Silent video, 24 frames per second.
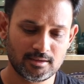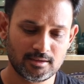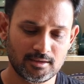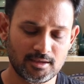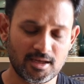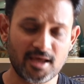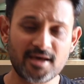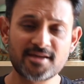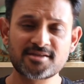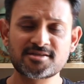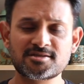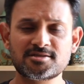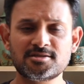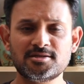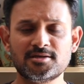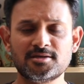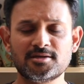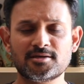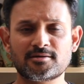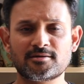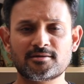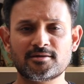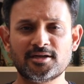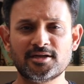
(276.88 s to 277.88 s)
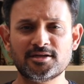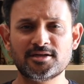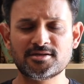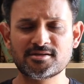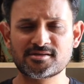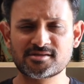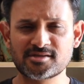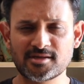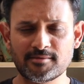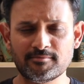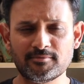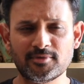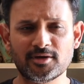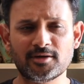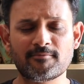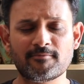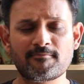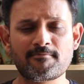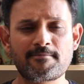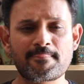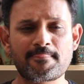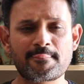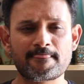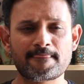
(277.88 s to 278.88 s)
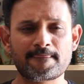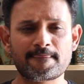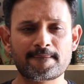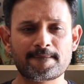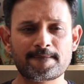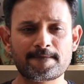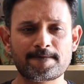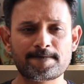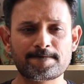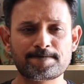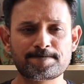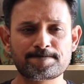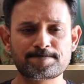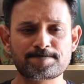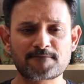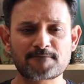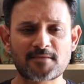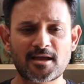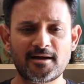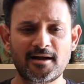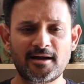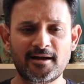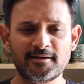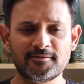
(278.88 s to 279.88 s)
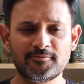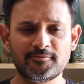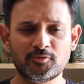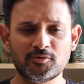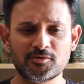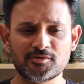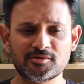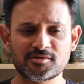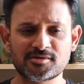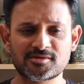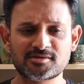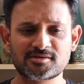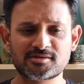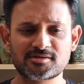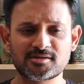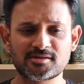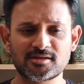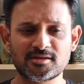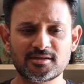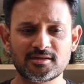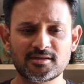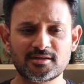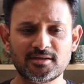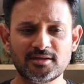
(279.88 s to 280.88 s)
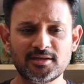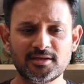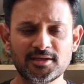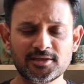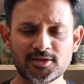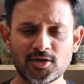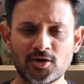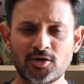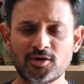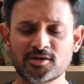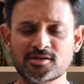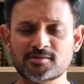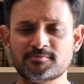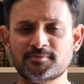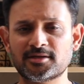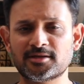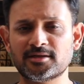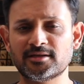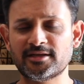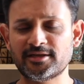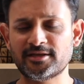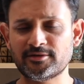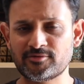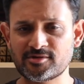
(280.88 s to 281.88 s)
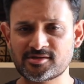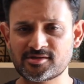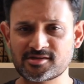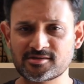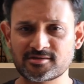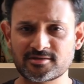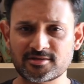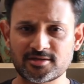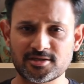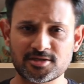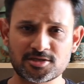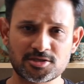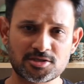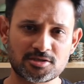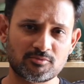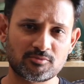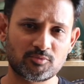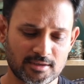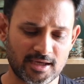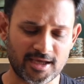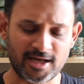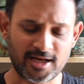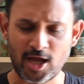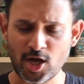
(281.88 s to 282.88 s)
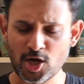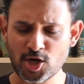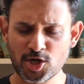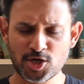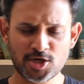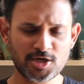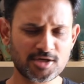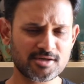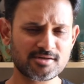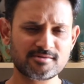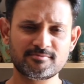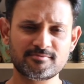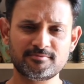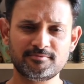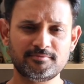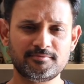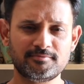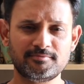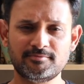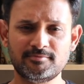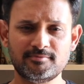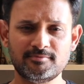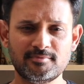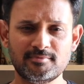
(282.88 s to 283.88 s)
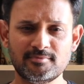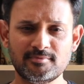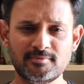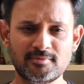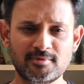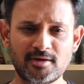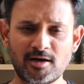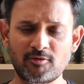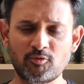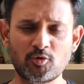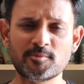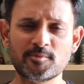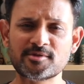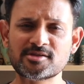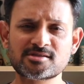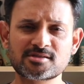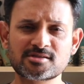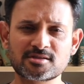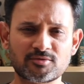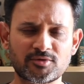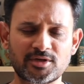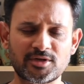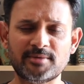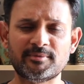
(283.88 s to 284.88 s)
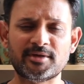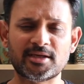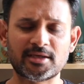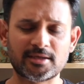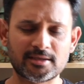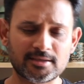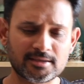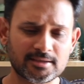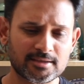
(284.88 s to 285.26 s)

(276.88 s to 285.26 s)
Last year in December, I was in the hospital in resuscitation and I heard a woman screaming